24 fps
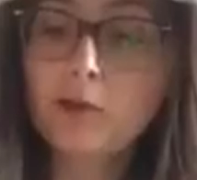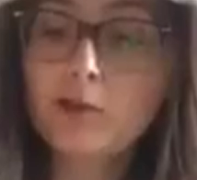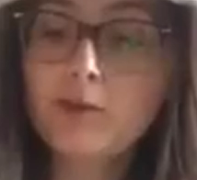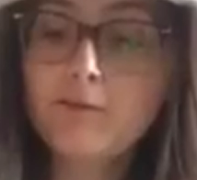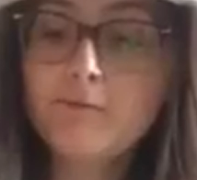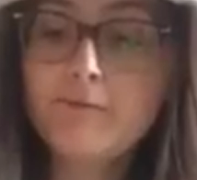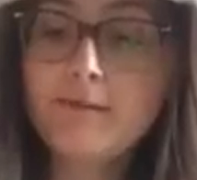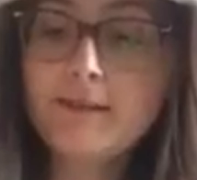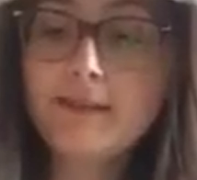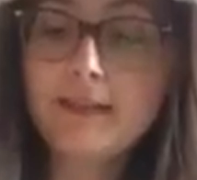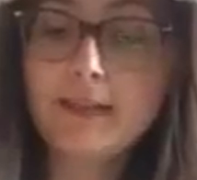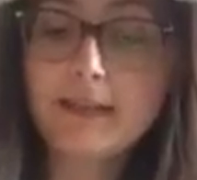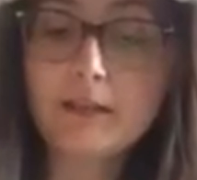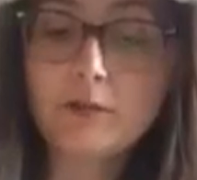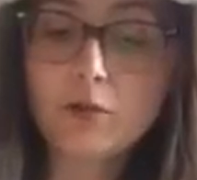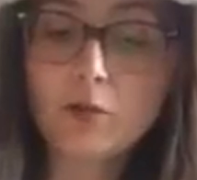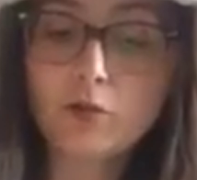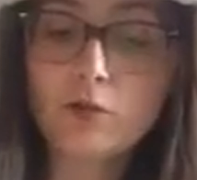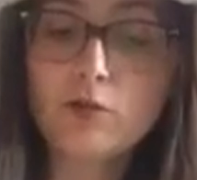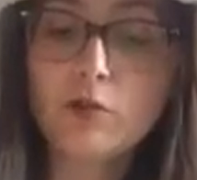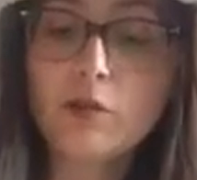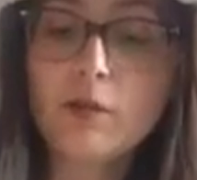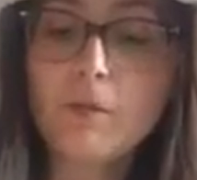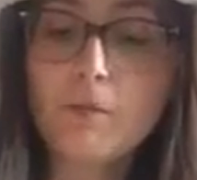to fit it
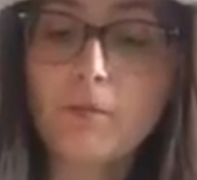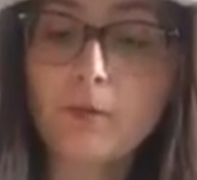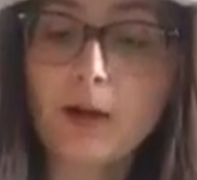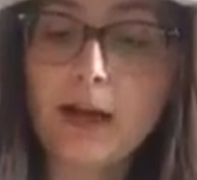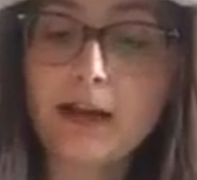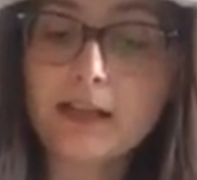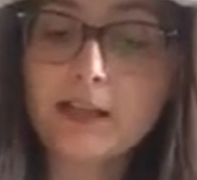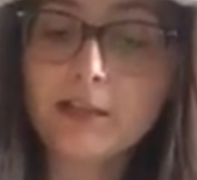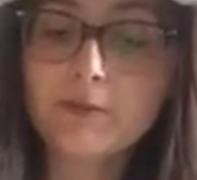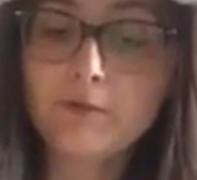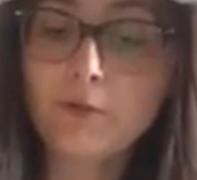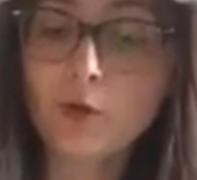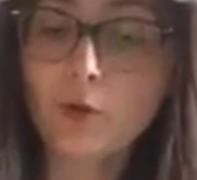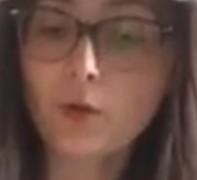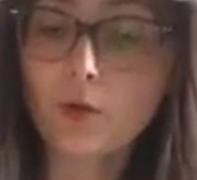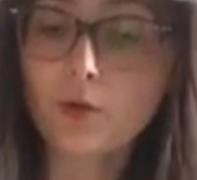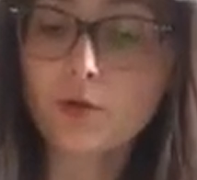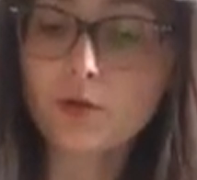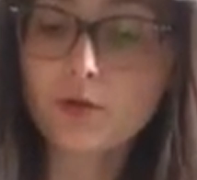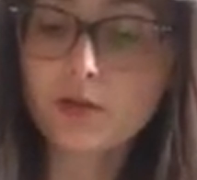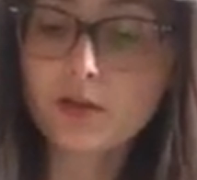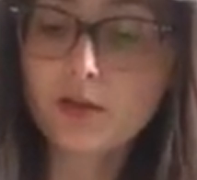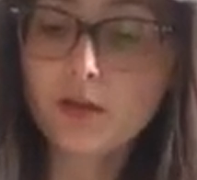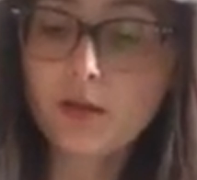onto the brass
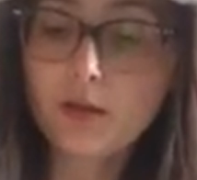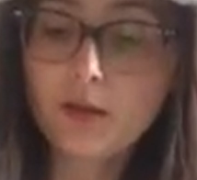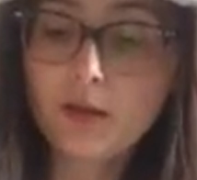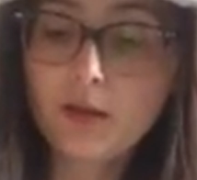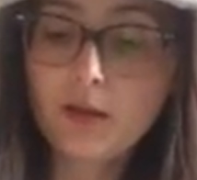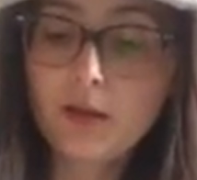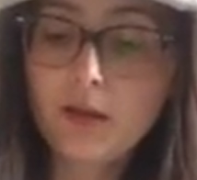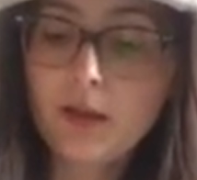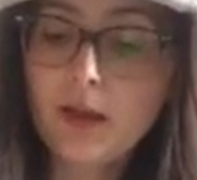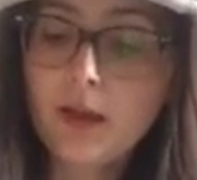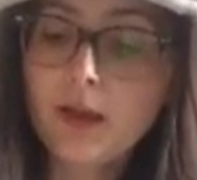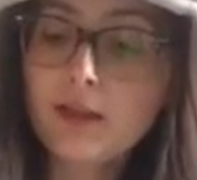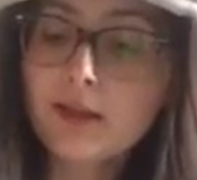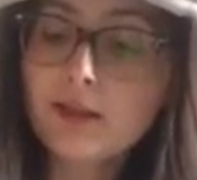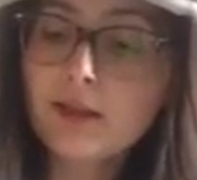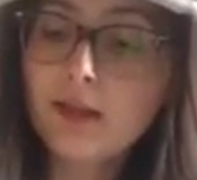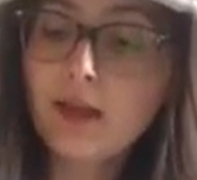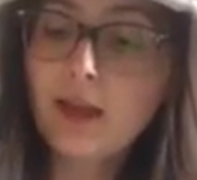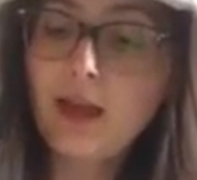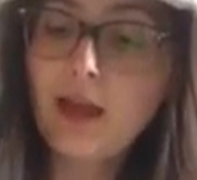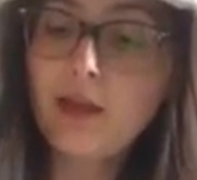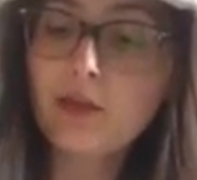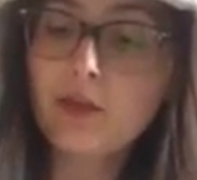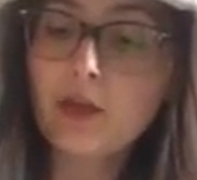foot.
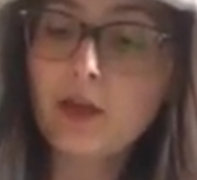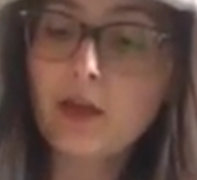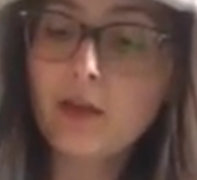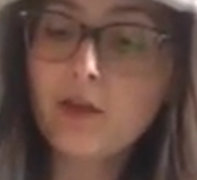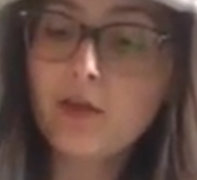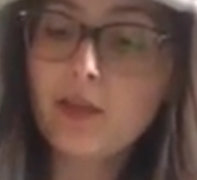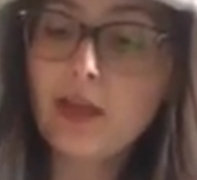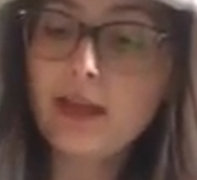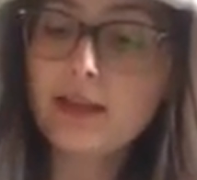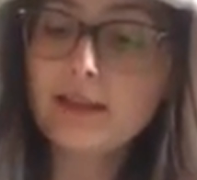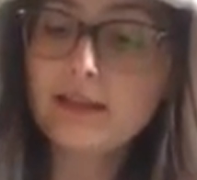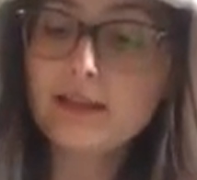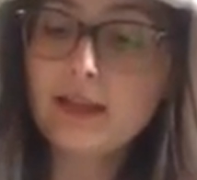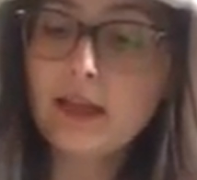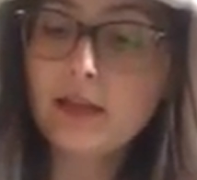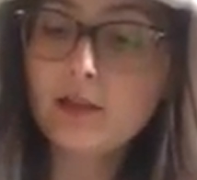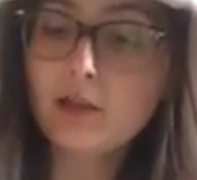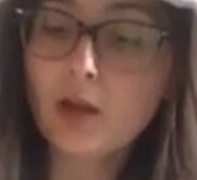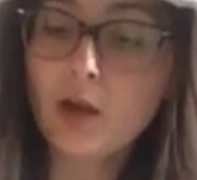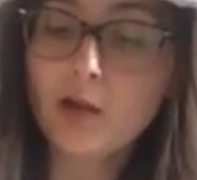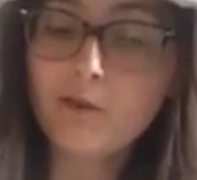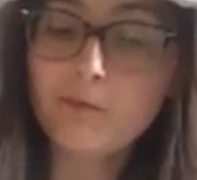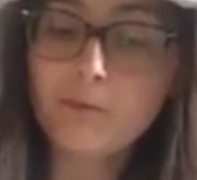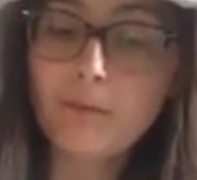Together they set
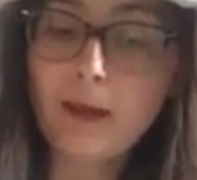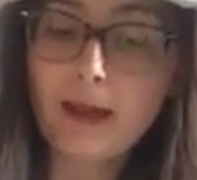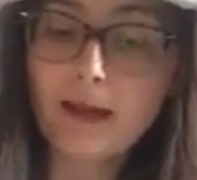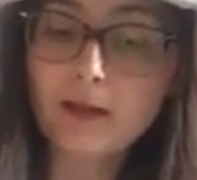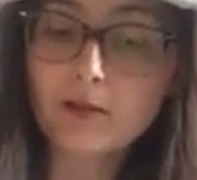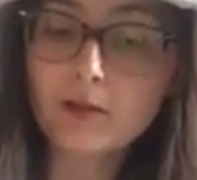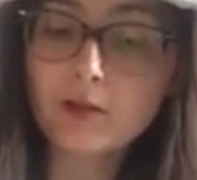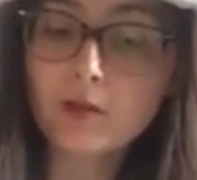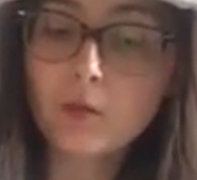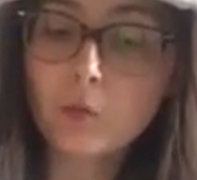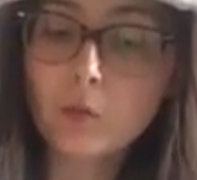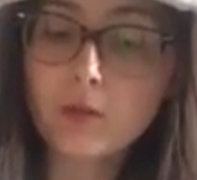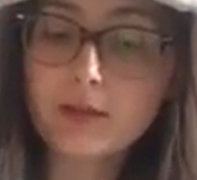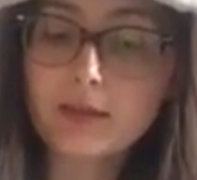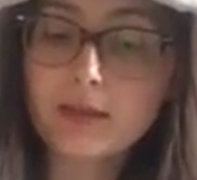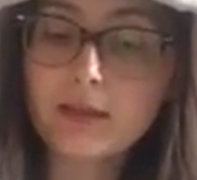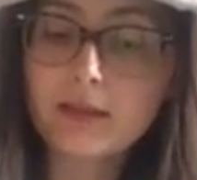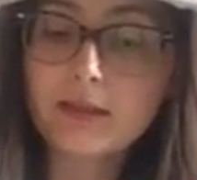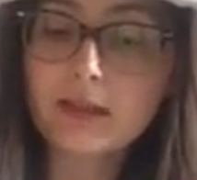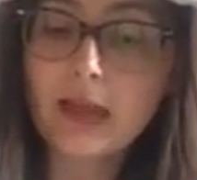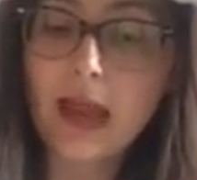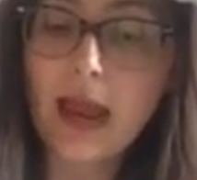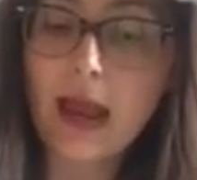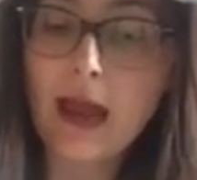off back to the
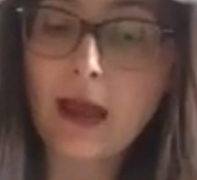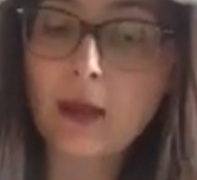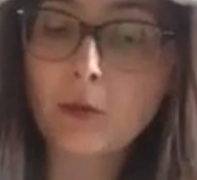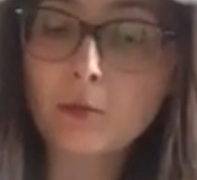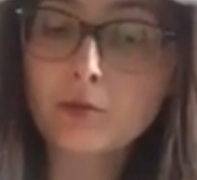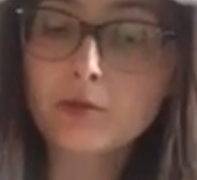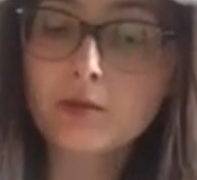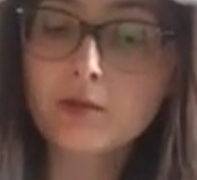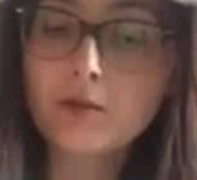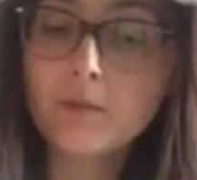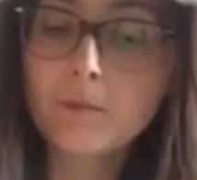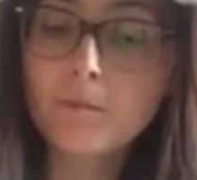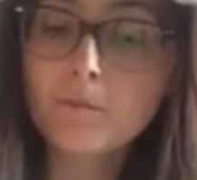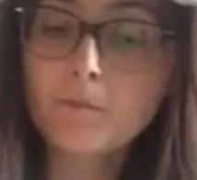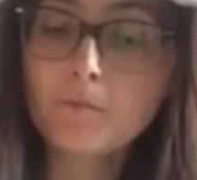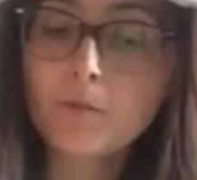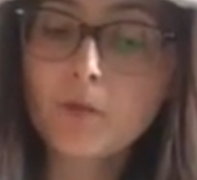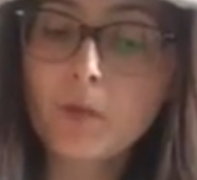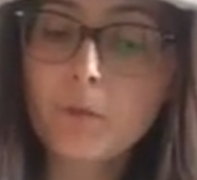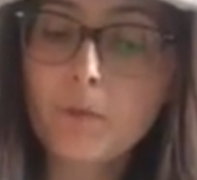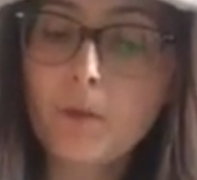wizard's house, the